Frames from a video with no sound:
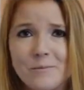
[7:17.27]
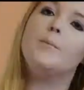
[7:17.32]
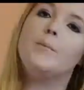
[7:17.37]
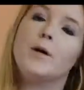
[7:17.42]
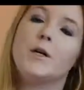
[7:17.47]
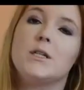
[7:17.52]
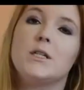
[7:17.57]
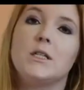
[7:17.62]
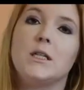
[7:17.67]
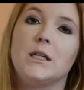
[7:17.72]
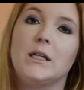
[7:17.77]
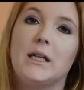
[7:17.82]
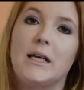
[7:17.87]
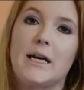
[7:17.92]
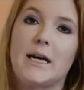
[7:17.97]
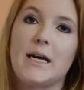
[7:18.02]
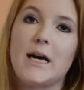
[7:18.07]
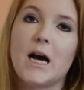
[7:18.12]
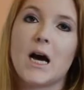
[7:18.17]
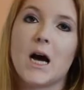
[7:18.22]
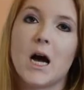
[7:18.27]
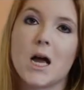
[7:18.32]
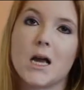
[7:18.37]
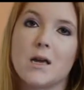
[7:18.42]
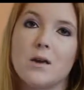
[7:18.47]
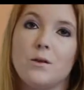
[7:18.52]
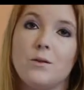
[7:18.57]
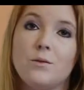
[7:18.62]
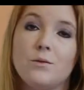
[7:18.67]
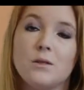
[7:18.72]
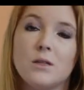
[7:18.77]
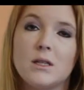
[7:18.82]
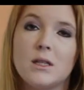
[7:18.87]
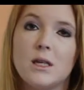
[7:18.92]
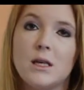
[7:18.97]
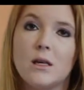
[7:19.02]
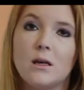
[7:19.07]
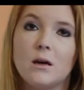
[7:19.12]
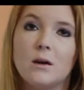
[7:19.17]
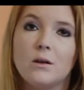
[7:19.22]
Personally, I use
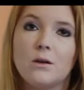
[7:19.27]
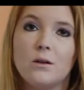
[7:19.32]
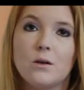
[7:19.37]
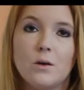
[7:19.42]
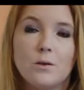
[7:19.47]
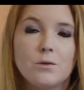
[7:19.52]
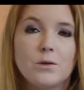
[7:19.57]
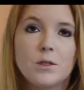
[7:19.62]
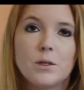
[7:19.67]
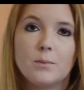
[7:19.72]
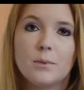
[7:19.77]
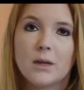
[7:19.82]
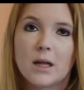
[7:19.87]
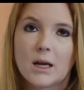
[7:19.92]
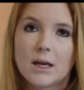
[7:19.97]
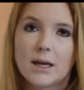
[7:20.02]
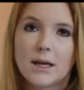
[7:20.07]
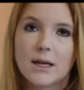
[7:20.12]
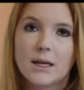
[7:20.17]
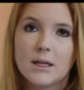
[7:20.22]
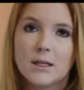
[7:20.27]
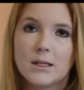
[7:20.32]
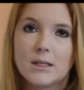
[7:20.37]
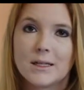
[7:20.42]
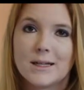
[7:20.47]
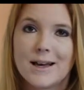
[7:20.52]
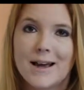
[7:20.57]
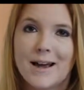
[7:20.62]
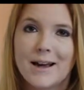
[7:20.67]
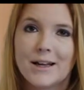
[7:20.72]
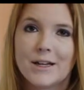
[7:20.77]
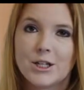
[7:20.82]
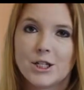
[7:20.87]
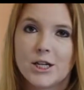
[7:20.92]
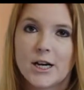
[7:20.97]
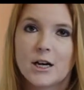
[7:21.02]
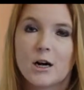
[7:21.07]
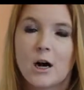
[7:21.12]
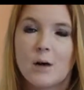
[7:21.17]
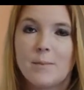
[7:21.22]
the Yoast plugin to kind of
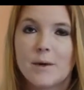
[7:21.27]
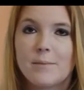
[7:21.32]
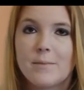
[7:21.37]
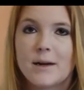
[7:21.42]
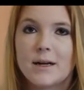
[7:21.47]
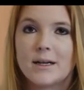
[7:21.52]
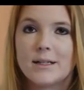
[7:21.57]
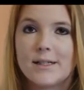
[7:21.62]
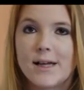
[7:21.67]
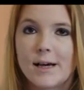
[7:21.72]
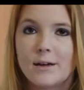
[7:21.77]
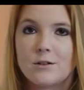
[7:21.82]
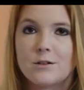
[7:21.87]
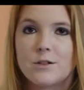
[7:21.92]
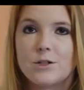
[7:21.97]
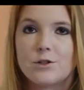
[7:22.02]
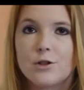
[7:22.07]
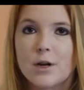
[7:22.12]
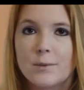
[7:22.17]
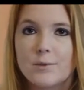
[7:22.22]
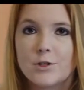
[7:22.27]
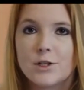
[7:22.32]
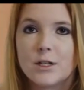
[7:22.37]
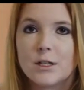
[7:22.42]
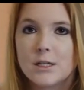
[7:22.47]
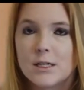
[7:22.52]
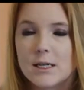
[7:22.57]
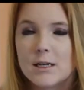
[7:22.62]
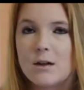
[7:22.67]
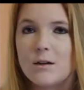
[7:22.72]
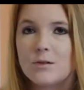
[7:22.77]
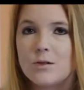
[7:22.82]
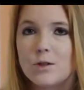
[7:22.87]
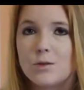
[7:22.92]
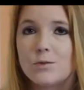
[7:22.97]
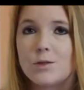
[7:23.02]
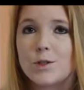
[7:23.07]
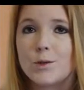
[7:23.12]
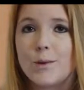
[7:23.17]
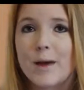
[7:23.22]
check all my meta title descriptions and
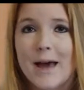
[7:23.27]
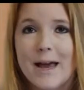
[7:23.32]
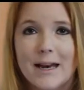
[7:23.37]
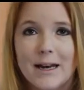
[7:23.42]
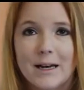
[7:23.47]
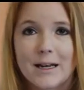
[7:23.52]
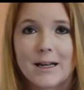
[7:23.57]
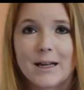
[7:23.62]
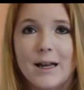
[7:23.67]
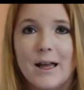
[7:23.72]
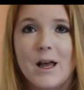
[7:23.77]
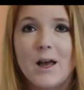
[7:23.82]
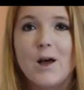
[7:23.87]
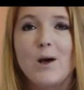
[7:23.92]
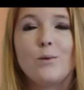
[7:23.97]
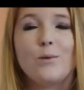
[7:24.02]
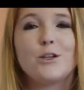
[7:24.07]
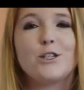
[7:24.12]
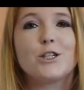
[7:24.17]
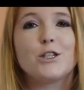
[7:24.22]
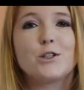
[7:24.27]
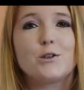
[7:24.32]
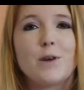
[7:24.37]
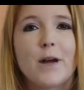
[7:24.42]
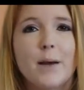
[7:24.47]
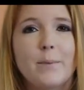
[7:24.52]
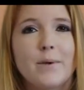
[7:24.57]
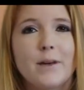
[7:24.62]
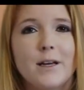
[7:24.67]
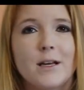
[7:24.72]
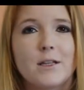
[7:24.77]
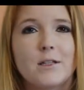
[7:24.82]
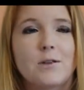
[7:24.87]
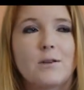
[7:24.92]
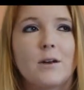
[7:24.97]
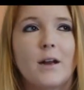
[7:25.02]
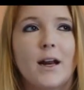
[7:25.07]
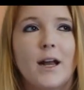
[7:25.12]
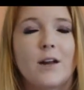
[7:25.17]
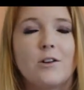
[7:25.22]
also to edit it, which is great because
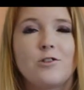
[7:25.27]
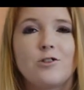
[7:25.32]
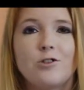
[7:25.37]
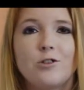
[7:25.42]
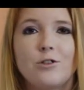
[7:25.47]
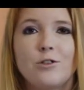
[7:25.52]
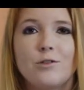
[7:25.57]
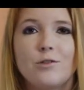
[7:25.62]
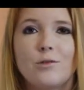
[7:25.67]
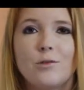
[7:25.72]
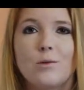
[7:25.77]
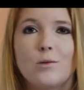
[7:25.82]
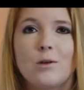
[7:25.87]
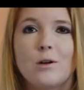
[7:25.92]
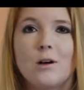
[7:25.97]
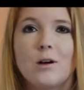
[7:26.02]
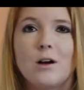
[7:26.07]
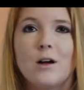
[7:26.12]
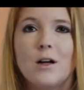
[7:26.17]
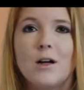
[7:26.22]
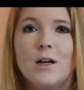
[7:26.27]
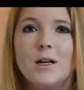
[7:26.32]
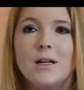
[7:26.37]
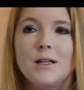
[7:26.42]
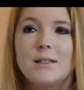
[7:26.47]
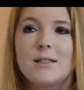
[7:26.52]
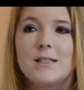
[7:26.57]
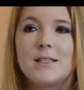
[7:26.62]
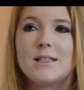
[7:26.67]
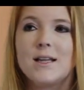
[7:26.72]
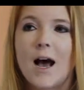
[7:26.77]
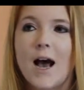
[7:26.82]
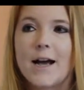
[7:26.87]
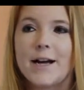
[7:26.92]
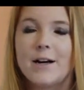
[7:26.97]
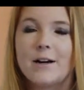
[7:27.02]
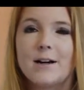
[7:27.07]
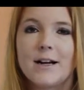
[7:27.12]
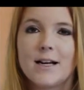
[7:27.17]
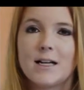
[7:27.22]
you can enter your
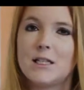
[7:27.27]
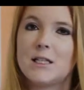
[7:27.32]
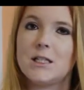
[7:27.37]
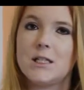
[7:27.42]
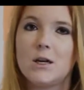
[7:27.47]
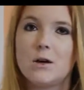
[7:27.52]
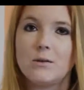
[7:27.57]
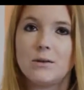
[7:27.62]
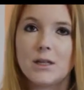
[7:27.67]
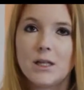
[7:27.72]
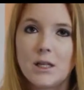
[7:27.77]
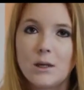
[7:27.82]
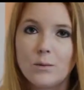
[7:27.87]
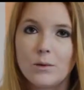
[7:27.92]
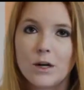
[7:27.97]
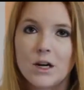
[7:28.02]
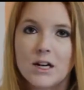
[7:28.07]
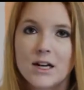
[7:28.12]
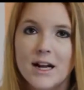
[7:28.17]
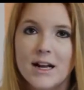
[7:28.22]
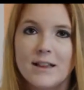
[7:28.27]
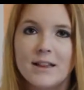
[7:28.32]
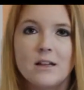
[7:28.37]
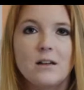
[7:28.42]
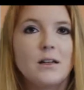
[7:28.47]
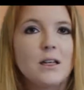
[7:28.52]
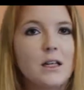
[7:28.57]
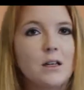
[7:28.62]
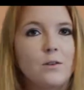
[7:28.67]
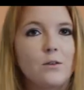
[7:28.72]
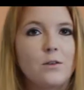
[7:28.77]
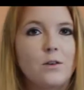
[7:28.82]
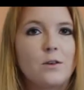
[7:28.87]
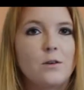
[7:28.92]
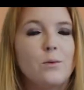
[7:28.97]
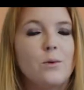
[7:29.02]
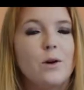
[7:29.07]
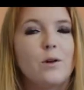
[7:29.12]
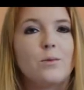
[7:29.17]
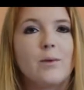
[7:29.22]
desired SEO keyword and they'll give
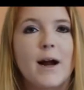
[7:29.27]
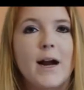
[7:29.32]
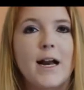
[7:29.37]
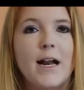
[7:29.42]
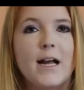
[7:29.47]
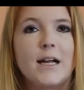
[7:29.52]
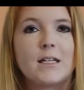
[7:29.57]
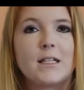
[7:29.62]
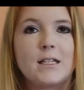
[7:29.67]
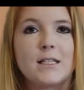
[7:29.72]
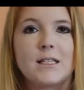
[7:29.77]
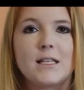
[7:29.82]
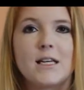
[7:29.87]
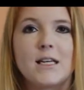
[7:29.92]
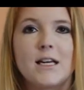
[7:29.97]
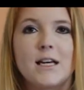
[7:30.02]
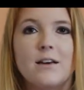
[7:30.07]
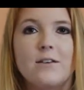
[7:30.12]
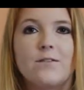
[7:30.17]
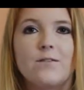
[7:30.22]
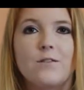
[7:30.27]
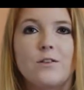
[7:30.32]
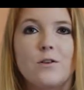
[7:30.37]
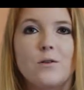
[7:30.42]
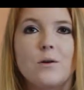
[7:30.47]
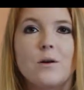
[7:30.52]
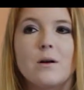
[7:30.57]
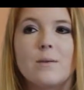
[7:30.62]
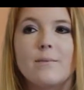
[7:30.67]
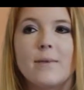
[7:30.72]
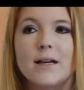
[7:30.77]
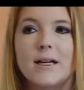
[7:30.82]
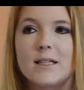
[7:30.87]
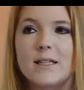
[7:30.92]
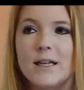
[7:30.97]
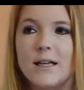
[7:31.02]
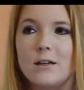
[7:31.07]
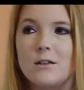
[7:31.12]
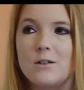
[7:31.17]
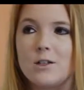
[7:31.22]
you a rating to see if your meta
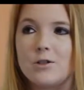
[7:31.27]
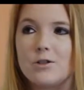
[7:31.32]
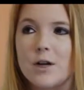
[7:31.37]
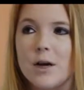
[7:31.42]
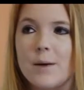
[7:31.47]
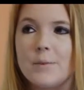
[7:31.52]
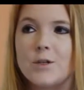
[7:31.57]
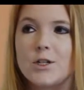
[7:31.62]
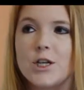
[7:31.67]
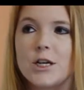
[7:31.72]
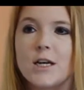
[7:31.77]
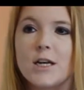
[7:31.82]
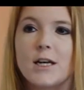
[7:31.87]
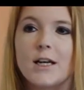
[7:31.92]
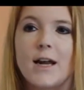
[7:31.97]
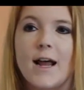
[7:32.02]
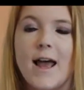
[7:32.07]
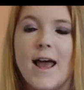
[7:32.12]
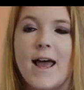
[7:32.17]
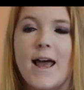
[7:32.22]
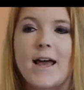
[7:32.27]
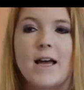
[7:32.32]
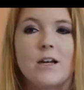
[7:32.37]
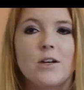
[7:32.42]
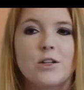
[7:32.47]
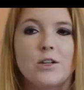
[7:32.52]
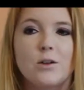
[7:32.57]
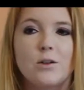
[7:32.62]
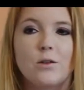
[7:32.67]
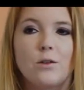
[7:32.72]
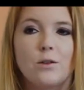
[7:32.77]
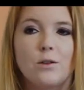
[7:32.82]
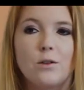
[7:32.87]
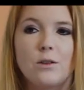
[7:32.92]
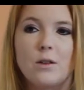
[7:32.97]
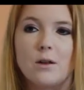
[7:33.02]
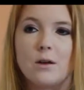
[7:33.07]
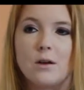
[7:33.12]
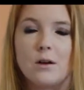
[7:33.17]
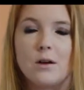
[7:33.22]
title description and
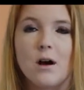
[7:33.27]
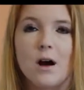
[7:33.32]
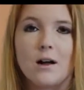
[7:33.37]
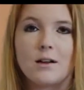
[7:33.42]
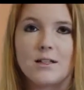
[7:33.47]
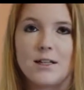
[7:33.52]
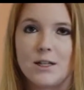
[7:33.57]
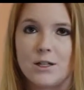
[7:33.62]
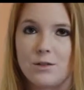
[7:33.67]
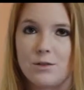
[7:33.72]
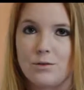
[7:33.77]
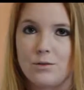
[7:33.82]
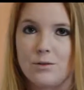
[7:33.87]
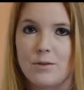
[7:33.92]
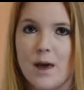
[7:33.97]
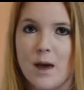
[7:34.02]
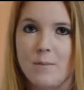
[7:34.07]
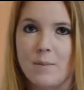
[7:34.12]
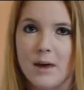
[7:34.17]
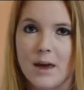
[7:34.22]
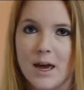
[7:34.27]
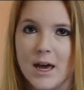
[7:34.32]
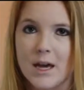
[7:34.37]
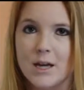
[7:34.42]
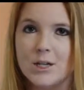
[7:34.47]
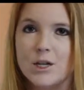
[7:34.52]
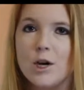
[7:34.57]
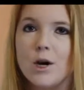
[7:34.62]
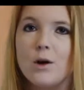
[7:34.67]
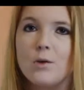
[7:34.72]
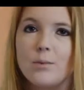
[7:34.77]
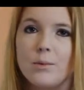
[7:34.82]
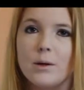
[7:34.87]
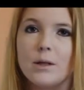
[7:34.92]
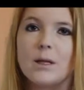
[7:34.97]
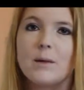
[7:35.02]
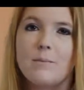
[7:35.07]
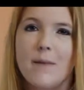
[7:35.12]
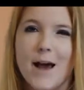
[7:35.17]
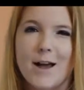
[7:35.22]
the content through that page
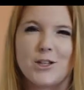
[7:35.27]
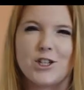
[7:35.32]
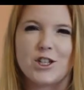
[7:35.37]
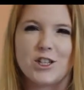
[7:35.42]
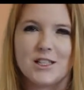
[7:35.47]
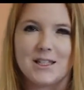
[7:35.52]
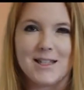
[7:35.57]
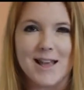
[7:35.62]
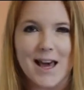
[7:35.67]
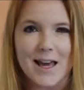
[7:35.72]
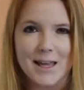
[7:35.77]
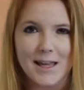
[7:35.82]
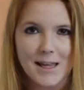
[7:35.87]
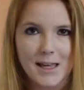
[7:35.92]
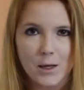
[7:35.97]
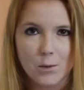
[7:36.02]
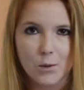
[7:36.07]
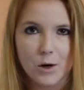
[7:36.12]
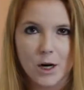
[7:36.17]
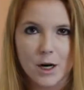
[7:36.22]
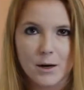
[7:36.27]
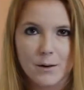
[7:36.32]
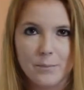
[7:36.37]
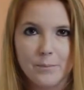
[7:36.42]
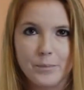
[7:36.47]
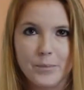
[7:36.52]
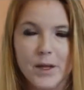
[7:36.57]
really matches that keyword.